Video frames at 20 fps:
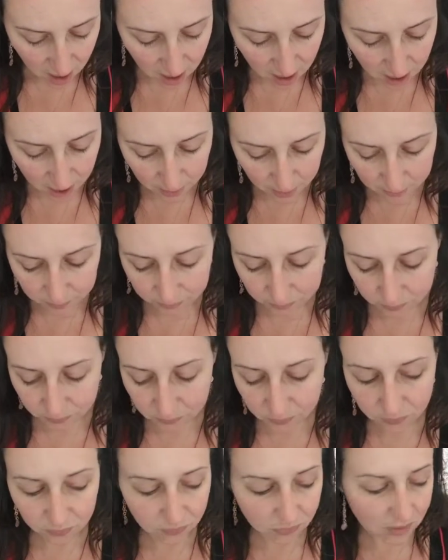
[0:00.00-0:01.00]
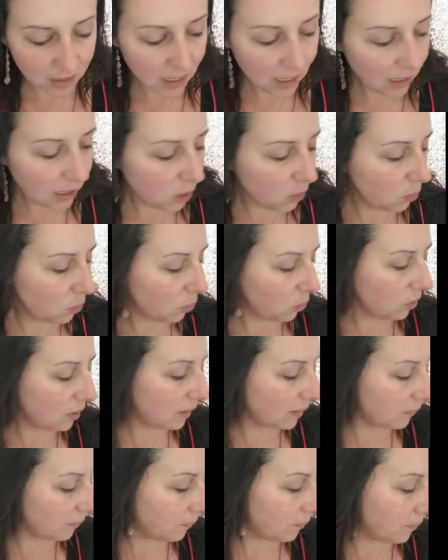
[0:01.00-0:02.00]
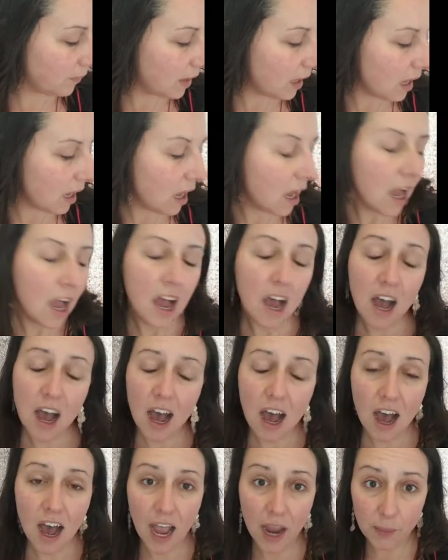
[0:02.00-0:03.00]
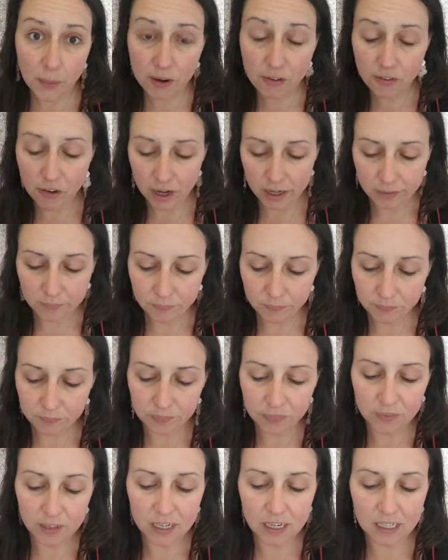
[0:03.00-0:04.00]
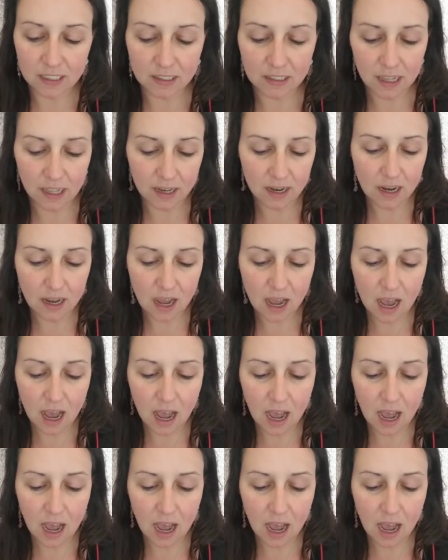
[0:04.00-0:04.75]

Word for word: um, anywho's, I wear Fawn, like I said.